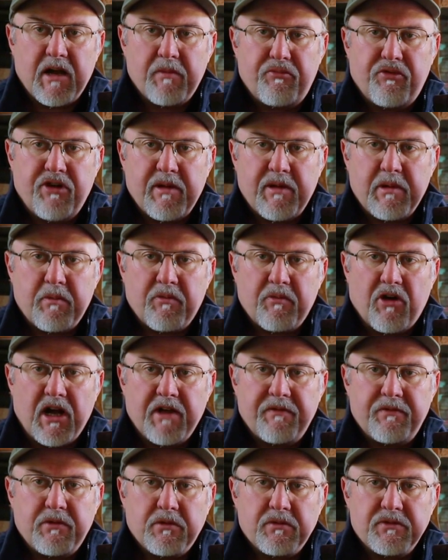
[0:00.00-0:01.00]
premium
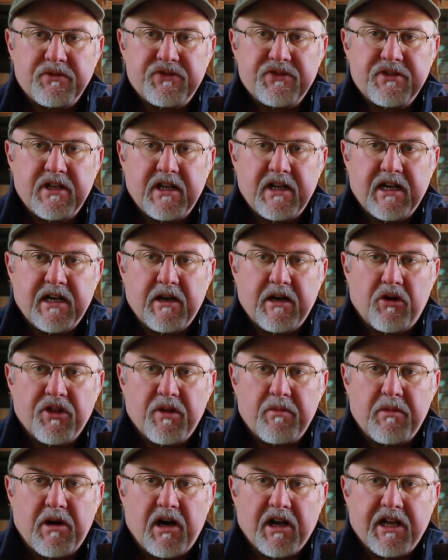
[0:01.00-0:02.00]
rifles on
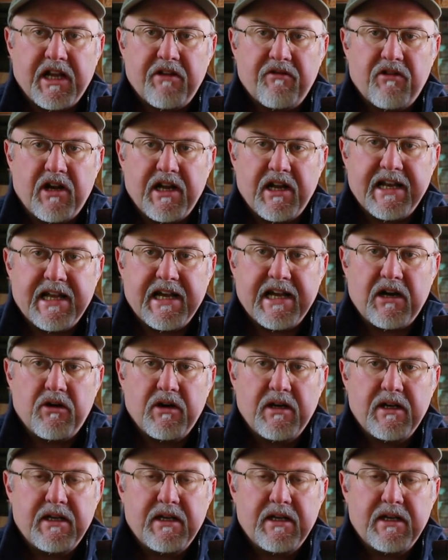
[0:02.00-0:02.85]
the market right now.